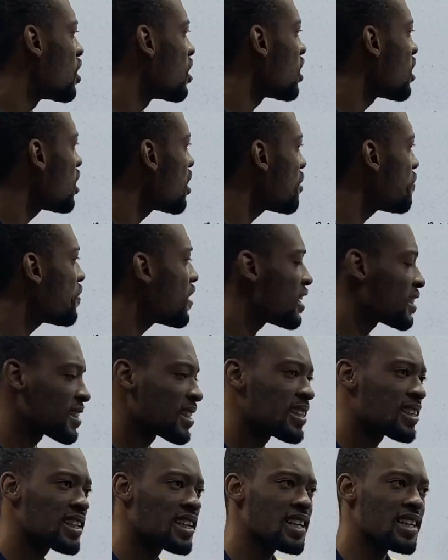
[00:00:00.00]
If
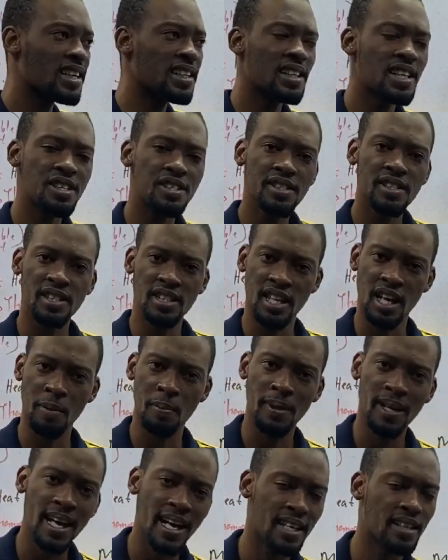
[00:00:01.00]
external energy is
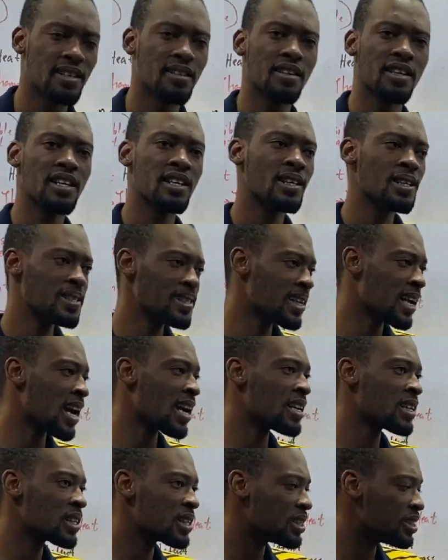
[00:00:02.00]
applied, electrical
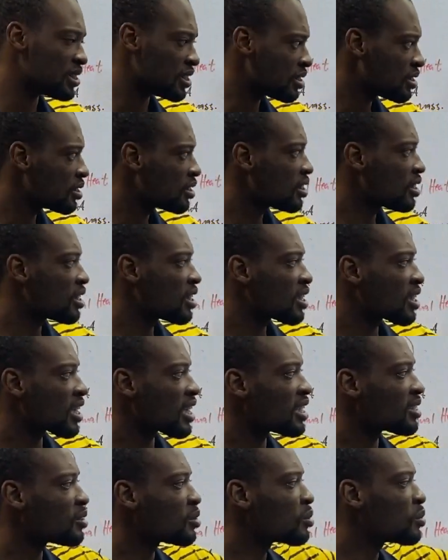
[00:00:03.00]
energy,
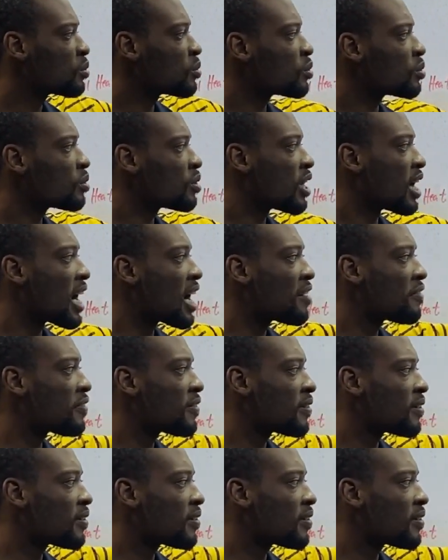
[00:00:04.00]
and you have